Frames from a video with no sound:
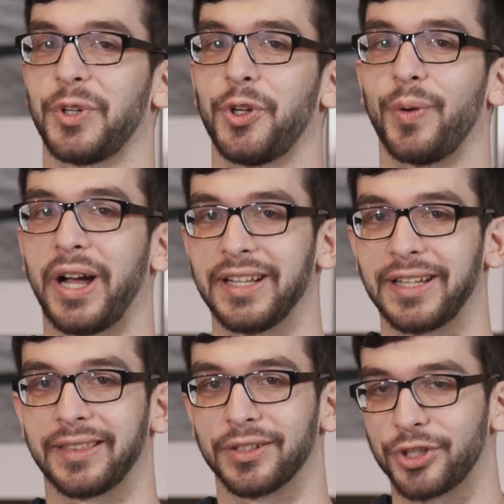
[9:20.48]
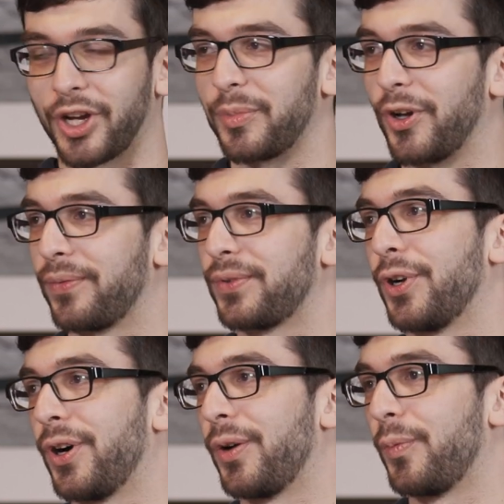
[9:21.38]
quite at the top of
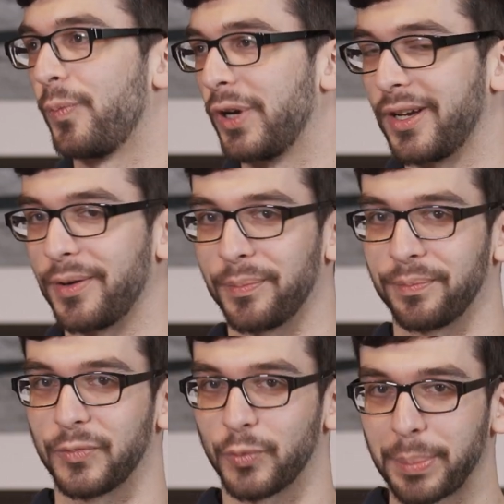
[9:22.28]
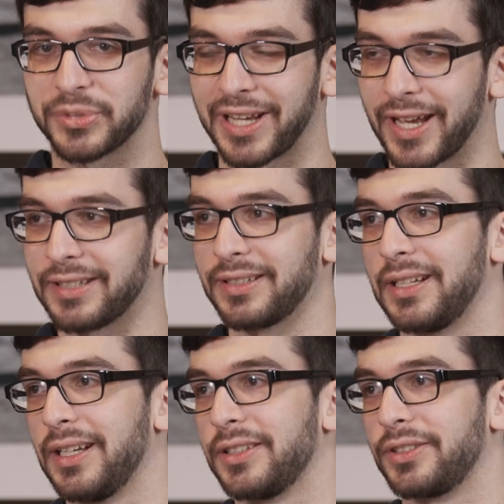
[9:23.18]
your website.
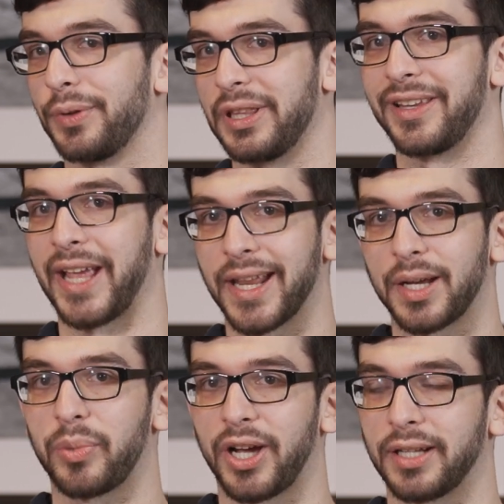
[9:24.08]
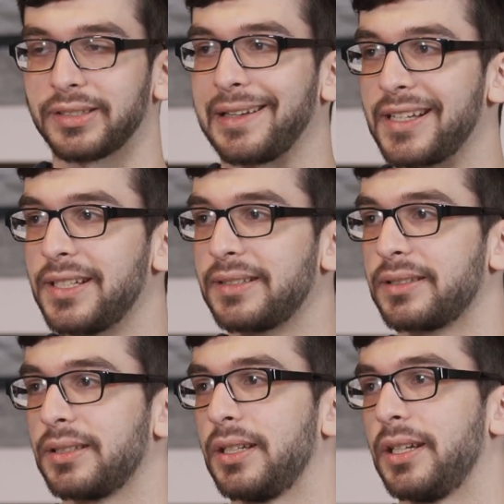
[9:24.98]
So in the header part at
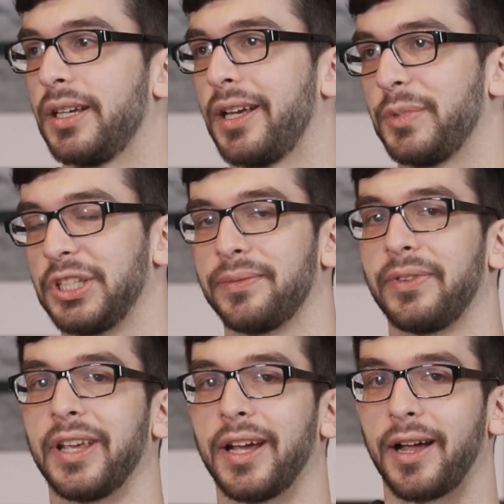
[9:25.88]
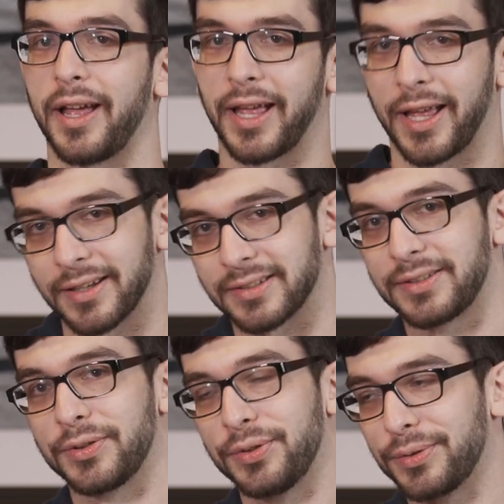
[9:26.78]
least. I mean, even there
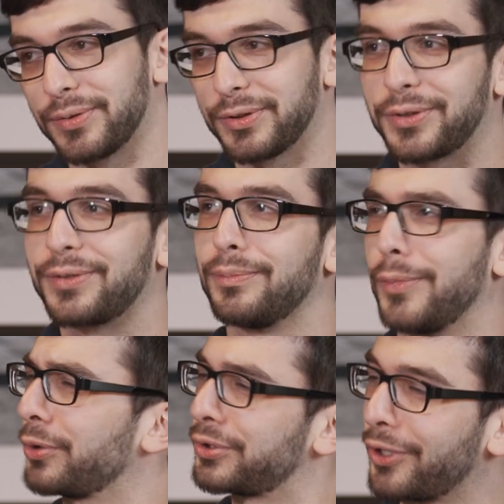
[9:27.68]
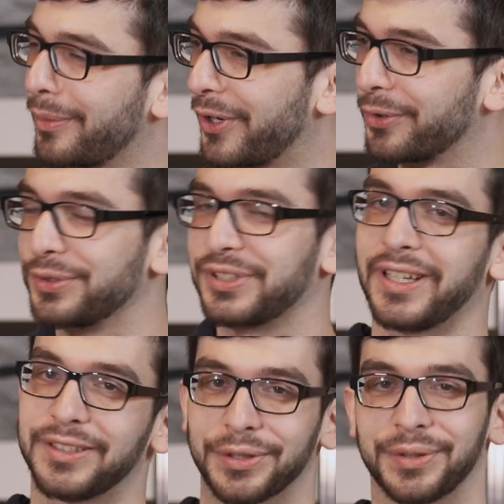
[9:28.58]
as most top, how do you
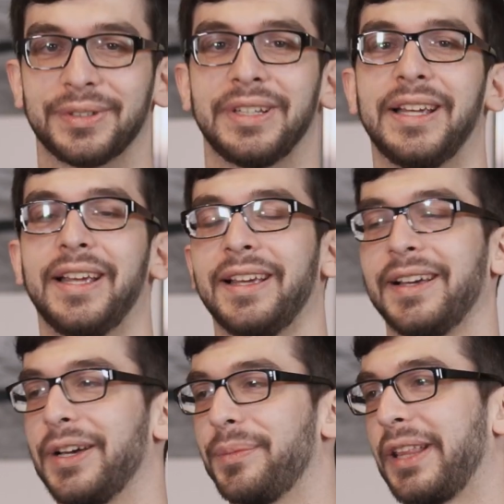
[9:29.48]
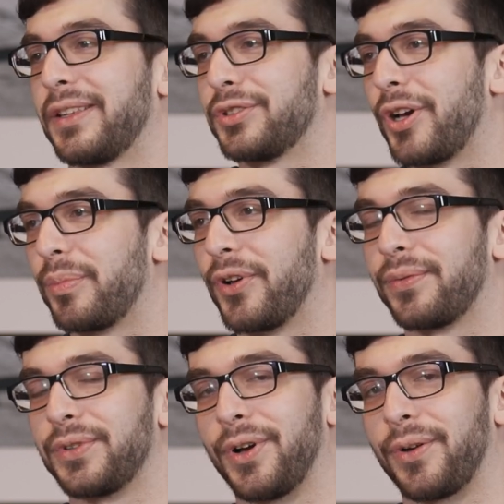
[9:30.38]
say? So at the top
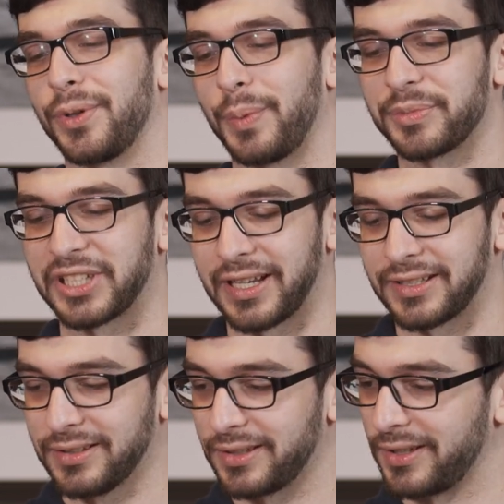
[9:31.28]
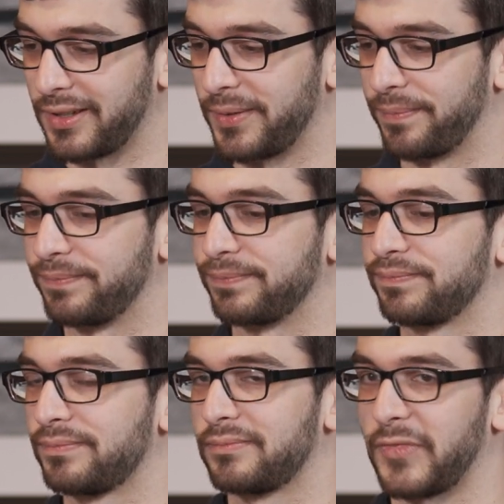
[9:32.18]
of your website.
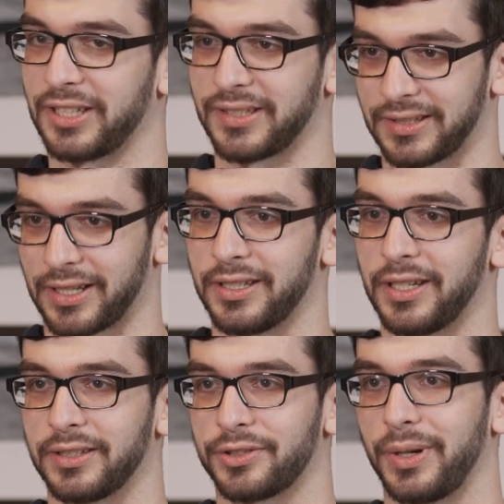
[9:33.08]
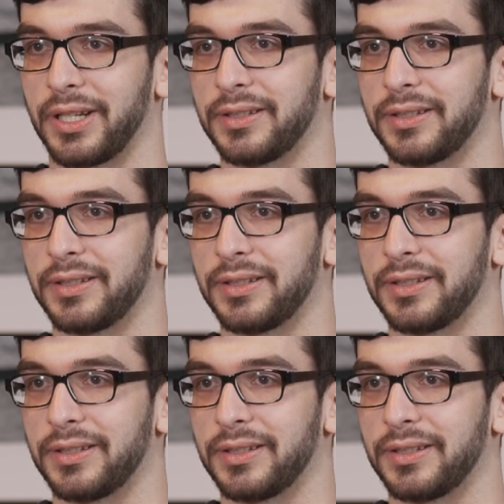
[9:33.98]
Yes, exactly. That is quite.